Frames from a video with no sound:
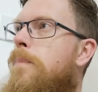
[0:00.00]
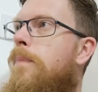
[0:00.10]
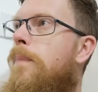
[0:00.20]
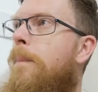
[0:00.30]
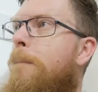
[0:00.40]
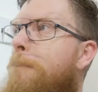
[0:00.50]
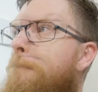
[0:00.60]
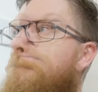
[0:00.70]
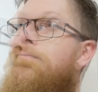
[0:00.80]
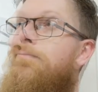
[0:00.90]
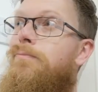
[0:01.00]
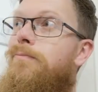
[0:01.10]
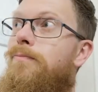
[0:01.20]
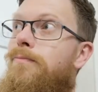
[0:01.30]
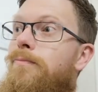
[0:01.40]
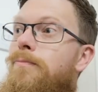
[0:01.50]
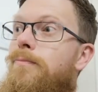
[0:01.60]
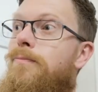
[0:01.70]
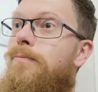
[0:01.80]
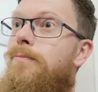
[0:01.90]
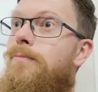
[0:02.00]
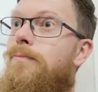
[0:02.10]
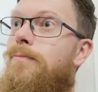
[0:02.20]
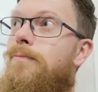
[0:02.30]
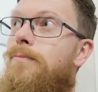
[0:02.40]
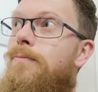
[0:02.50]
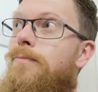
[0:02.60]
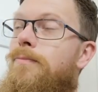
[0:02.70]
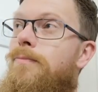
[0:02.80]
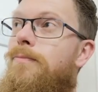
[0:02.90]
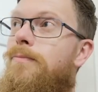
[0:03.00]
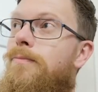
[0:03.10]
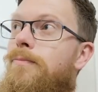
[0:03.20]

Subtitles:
No words are spoken by the person on screen.